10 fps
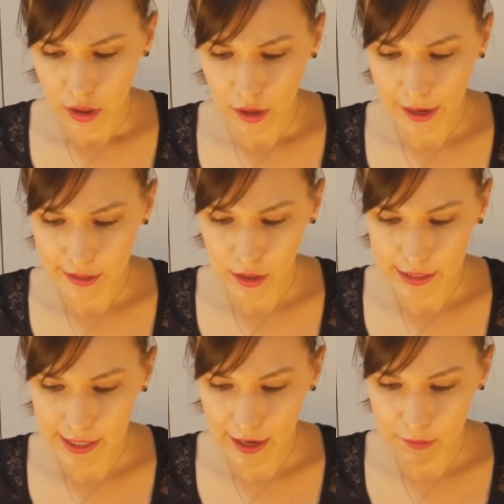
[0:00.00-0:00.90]
Okay, so I
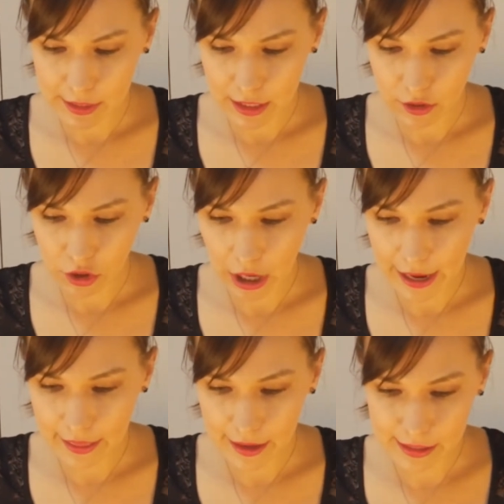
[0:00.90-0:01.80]
said I was gonna
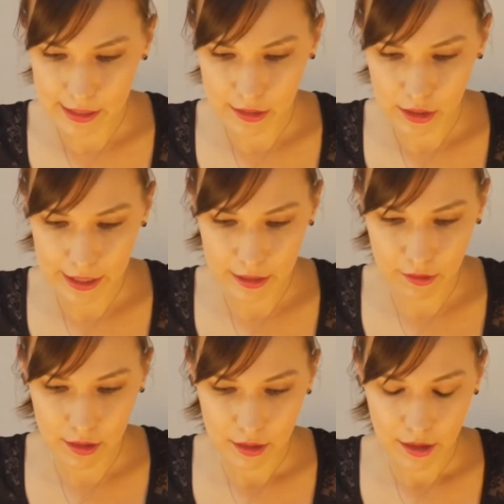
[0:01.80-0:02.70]
try this so
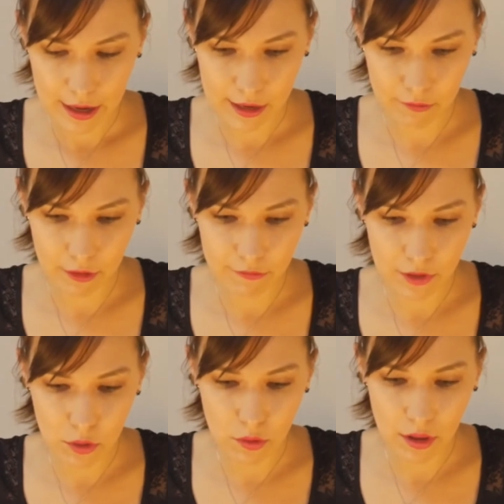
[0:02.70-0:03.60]
I can
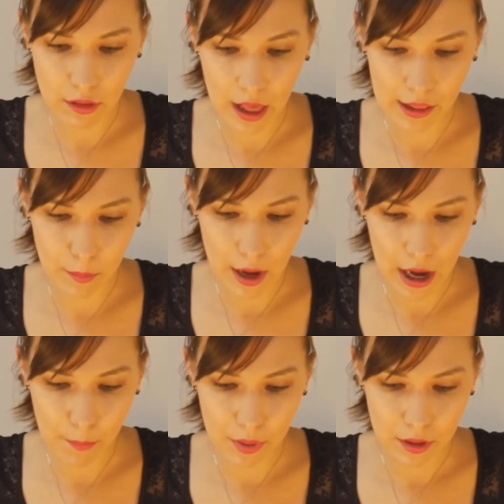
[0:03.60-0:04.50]
review the lollipop